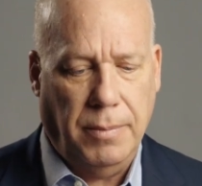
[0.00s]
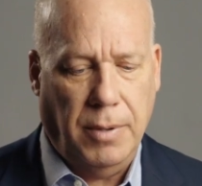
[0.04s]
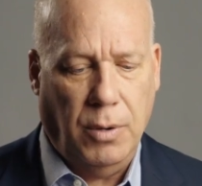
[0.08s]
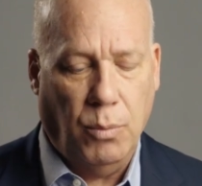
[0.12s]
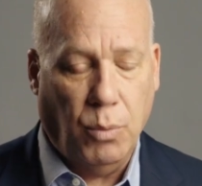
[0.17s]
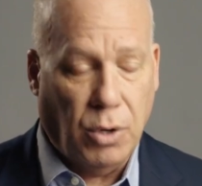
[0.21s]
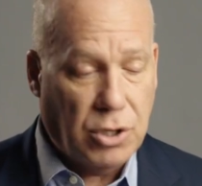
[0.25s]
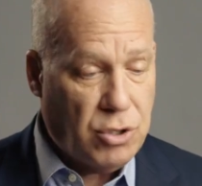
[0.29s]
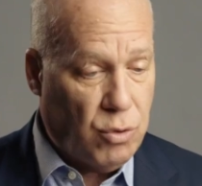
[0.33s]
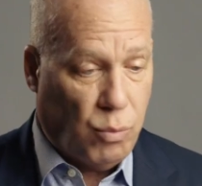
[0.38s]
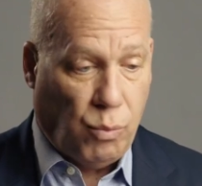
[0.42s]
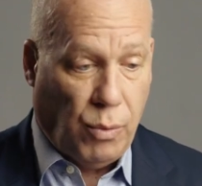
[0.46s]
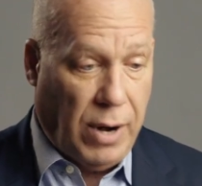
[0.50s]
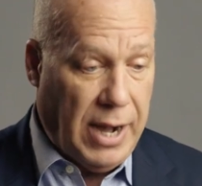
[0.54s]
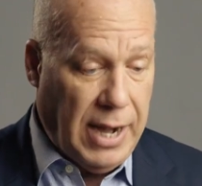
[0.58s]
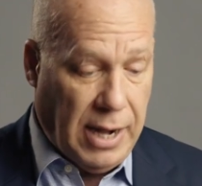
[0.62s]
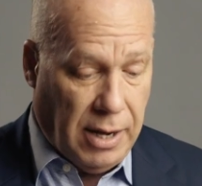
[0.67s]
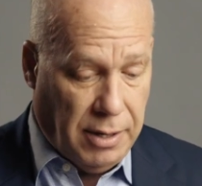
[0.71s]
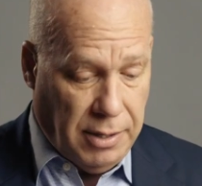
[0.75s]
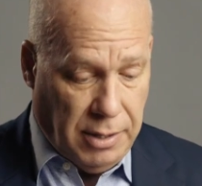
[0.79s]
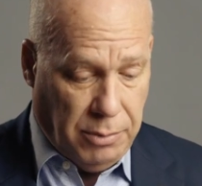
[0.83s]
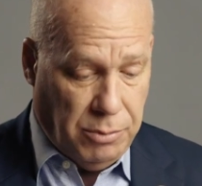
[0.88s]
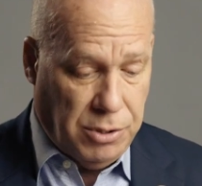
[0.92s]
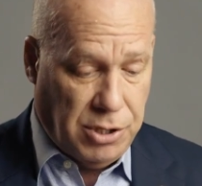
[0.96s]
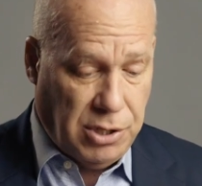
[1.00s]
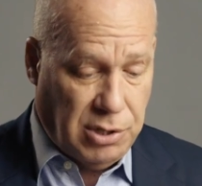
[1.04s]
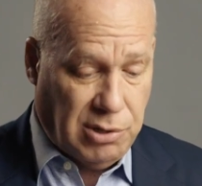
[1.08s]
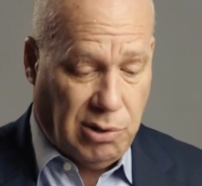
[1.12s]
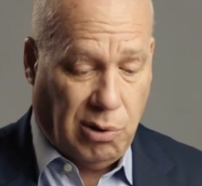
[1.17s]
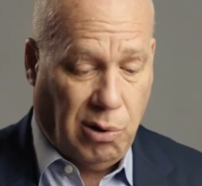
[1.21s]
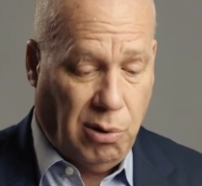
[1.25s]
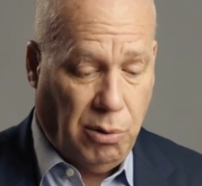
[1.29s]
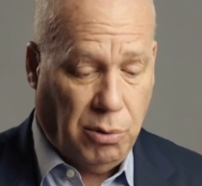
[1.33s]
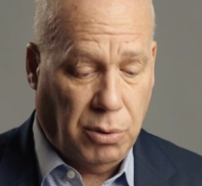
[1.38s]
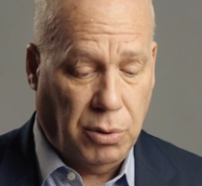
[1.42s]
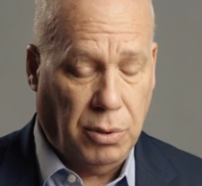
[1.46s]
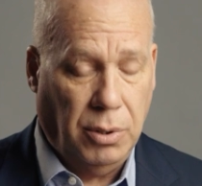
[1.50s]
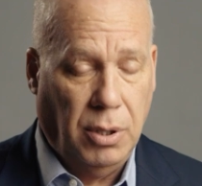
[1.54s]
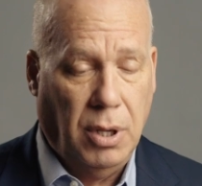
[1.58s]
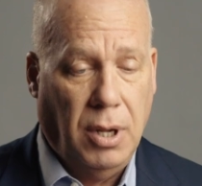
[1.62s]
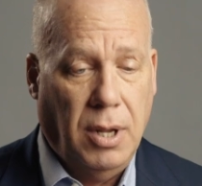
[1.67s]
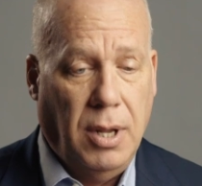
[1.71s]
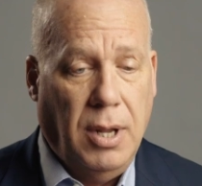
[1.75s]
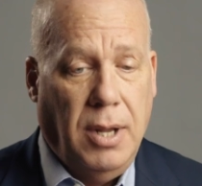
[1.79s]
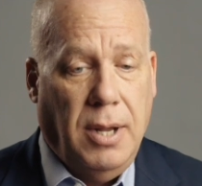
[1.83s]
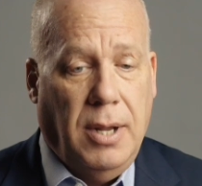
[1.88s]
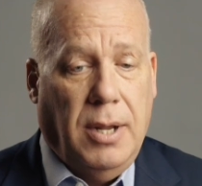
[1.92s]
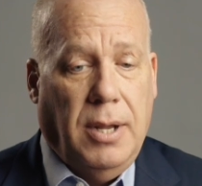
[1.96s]
It wasn't round, it was just a hole.
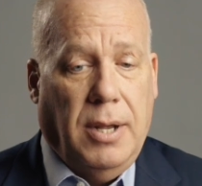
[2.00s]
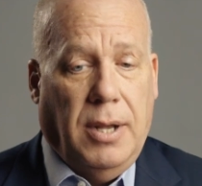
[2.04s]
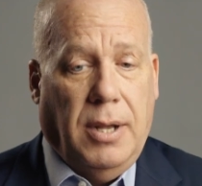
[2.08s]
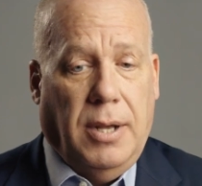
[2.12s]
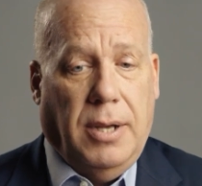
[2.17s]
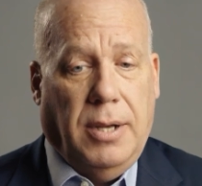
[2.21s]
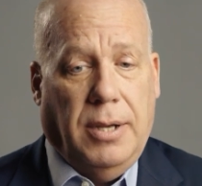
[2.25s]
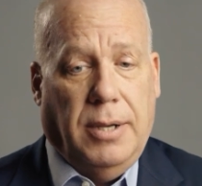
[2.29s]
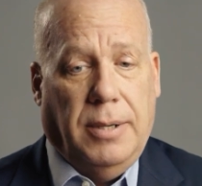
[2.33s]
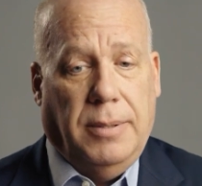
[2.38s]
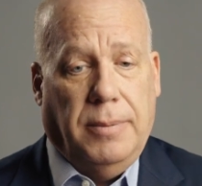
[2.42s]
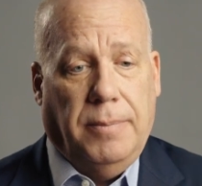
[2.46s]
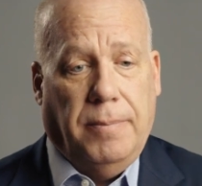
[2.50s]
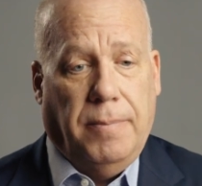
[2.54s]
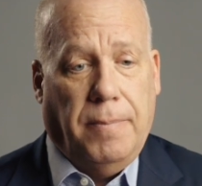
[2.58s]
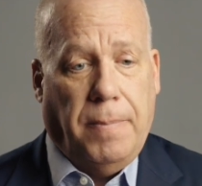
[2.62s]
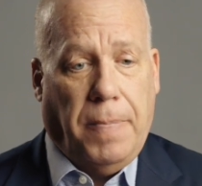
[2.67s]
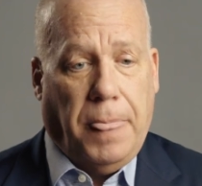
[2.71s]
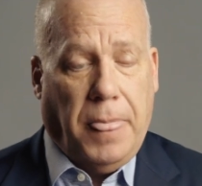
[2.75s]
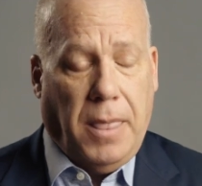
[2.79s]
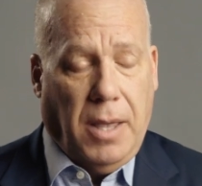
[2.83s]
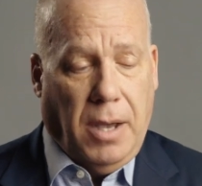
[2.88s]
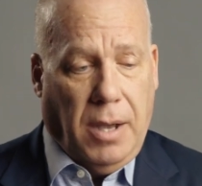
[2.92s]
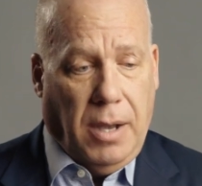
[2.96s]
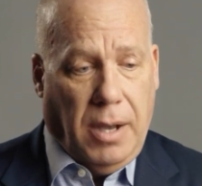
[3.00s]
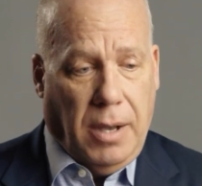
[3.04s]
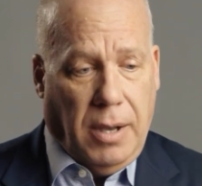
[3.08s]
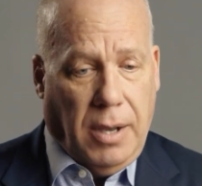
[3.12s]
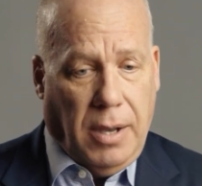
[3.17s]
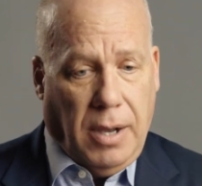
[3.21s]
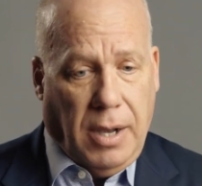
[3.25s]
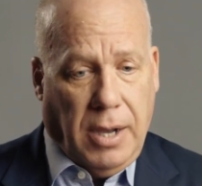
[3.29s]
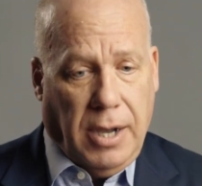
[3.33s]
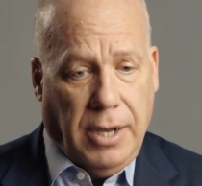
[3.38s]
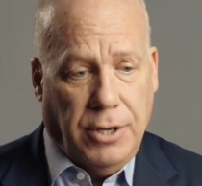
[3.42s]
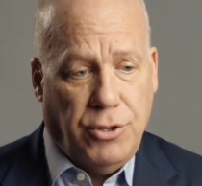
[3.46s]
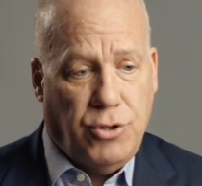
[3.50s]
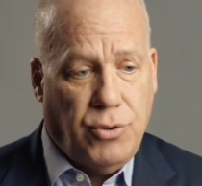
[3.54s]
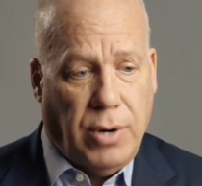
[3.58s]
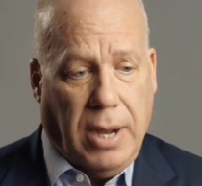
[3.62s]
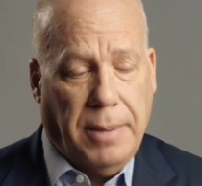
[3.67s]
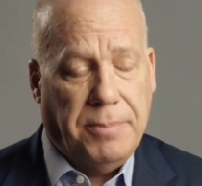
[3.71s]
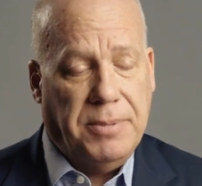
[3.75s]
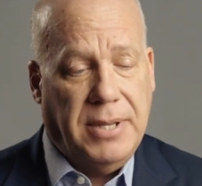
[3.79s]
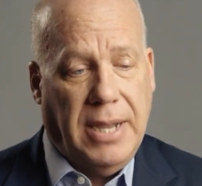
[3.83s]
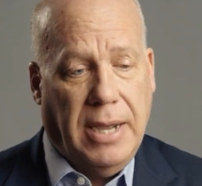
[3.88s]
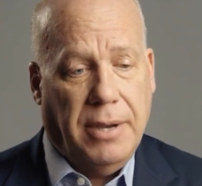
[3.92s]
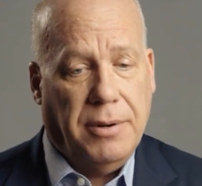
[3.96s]
I
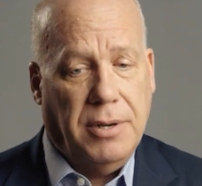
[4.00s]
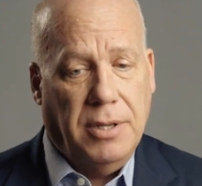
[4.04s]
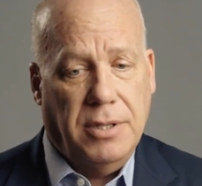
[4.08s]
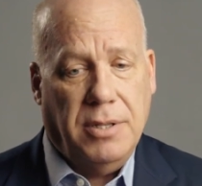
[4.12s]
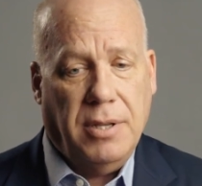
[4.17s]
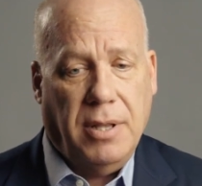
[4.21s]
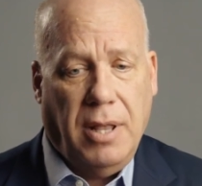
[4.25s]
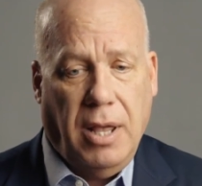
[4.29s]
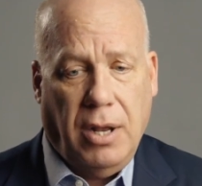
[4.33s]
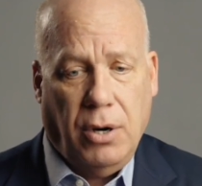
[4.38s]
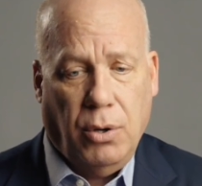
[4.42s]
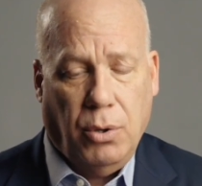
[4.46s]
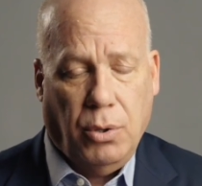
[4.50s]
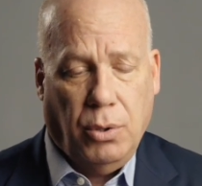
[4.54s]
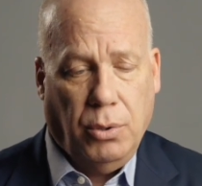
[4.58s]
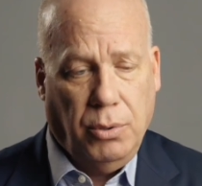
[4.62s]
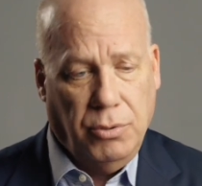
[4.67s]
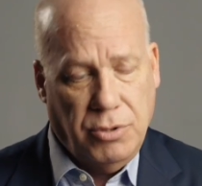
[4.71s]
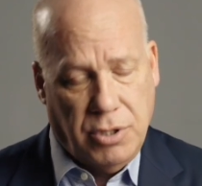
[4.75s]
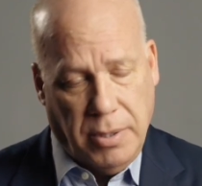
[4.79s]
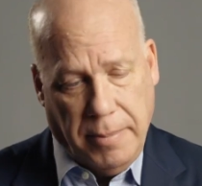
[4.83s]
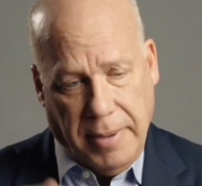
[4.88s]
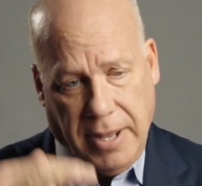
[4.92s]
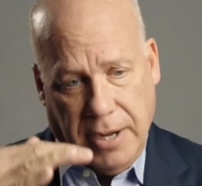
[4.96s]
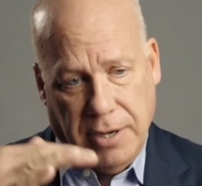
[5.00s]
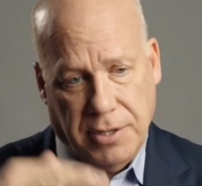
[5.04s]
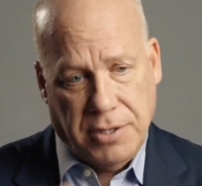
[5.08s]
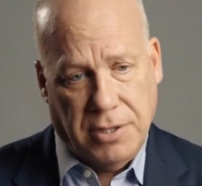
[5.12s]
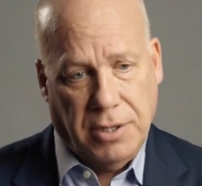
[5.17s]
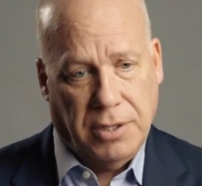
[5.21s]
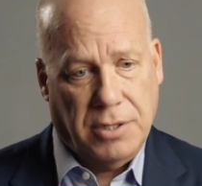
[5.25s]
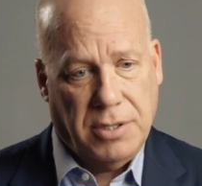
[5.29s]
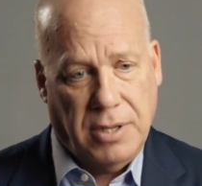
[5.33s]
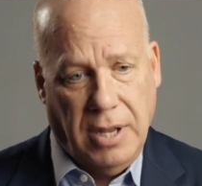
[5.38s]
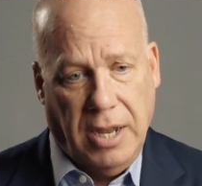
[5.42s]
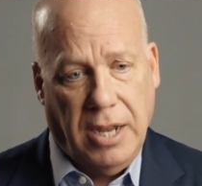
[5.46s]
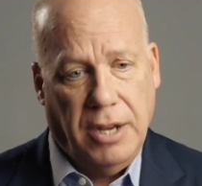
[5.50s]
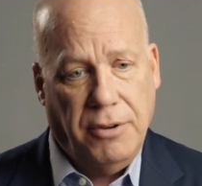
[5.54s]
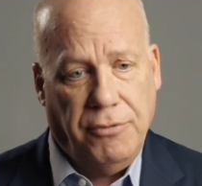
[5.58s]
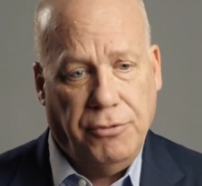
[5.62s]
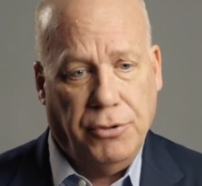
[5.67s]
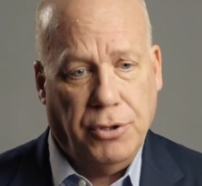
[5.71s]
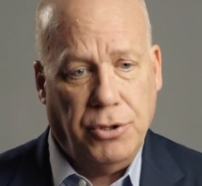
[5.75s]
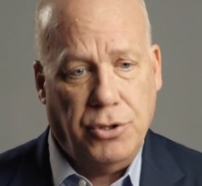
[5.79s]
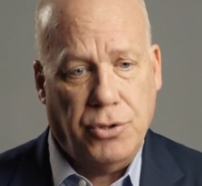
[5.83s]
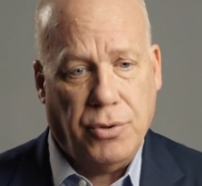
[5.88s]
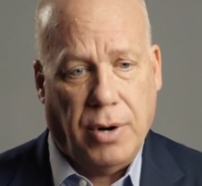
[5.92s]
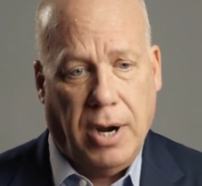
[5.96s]
dropped down into that hole. It was about a 6 to 8
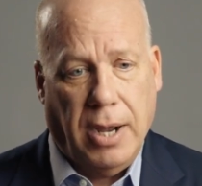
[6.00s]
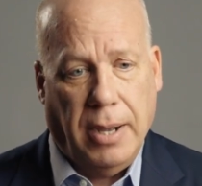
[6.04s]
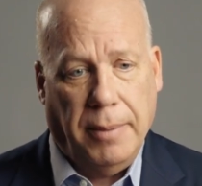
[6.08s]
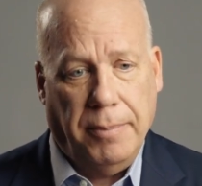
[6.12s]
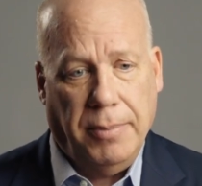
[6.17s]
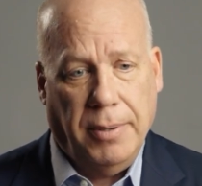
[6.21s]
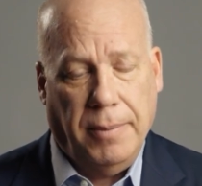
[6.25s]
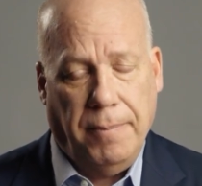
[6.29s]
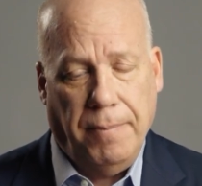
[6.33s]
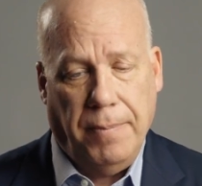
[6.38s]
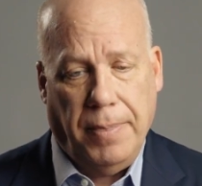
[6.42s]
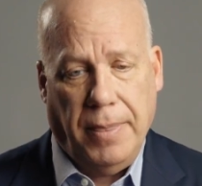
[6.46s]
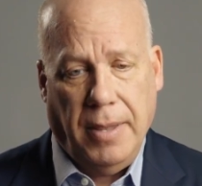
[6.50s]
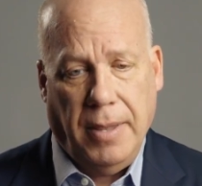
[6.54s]
foot drop.